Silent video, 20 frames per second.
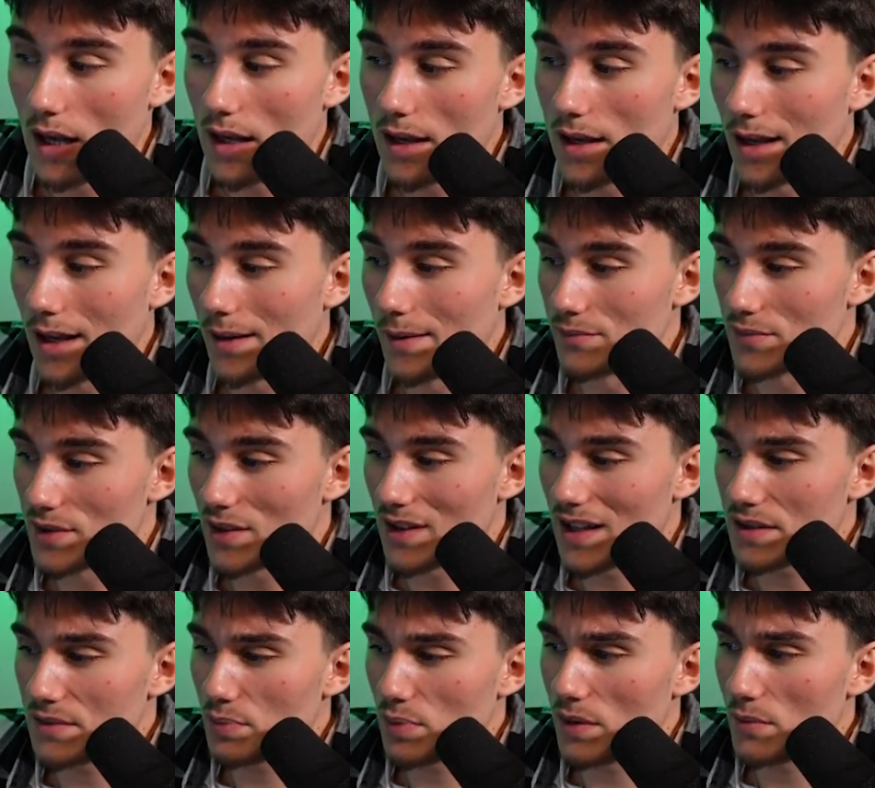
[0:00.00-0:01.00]
So
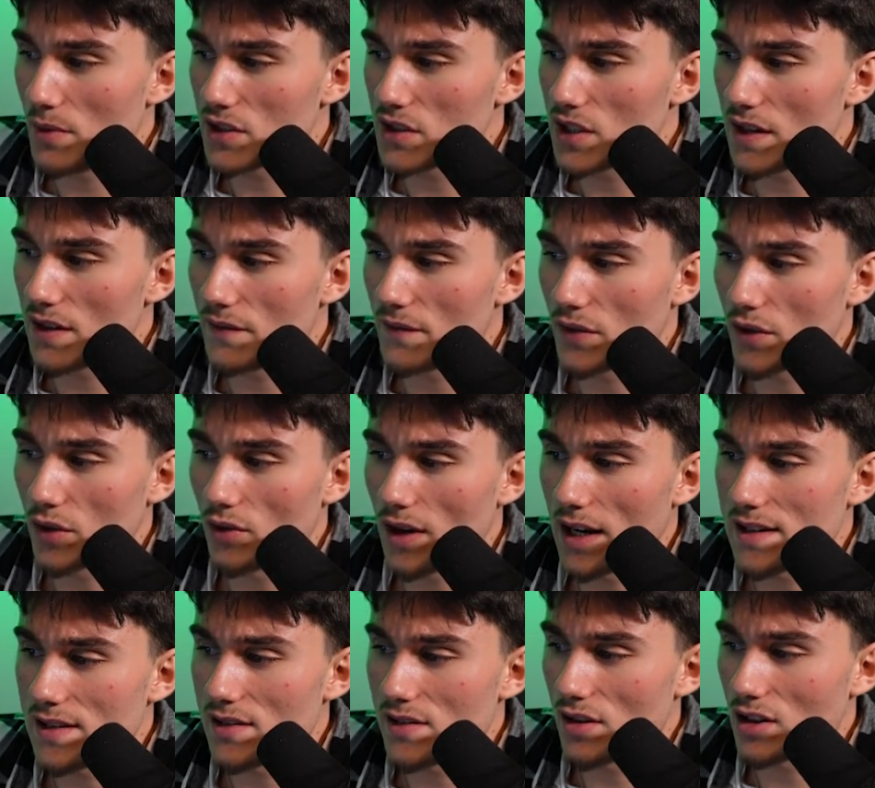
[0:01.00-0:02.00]
that's pretty much it for
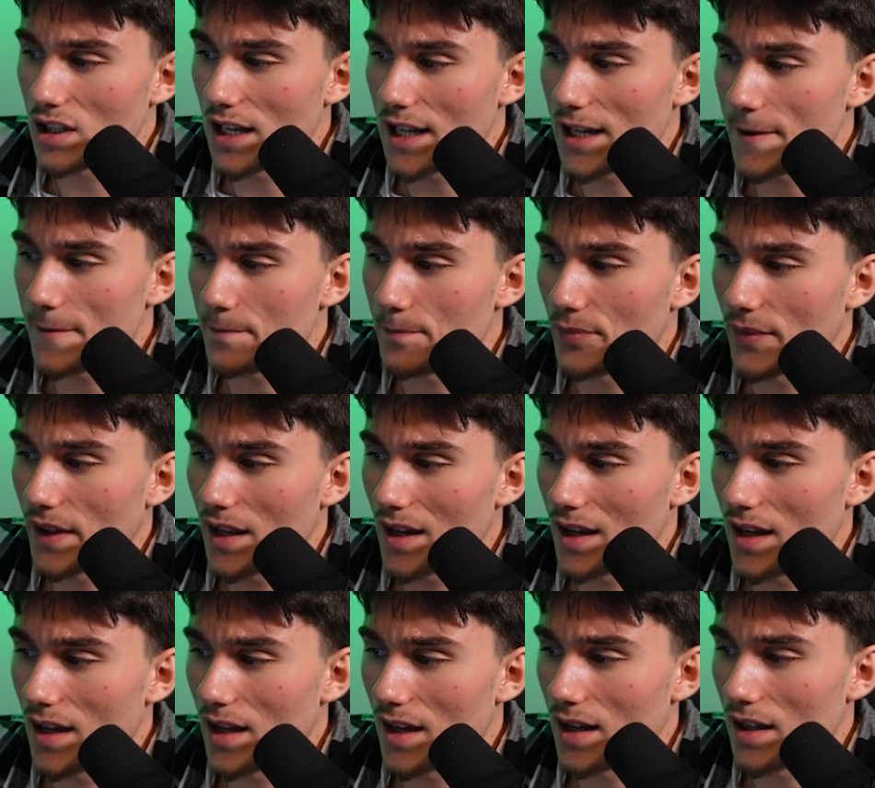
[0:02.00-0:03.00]
Grace Sergey.
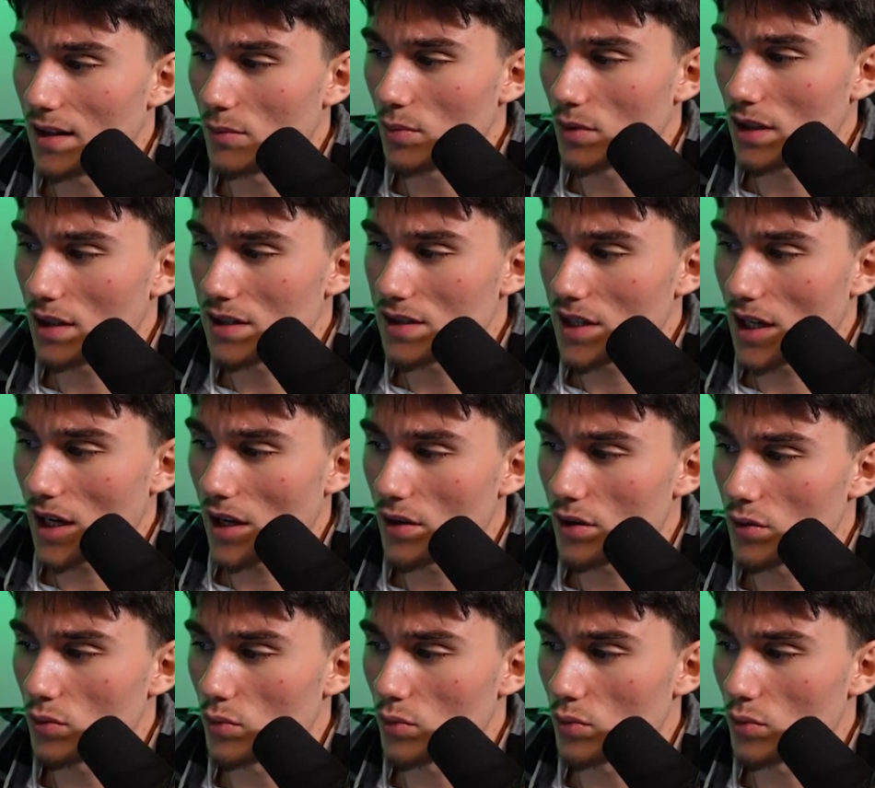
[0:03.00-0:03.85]
We're going to check out her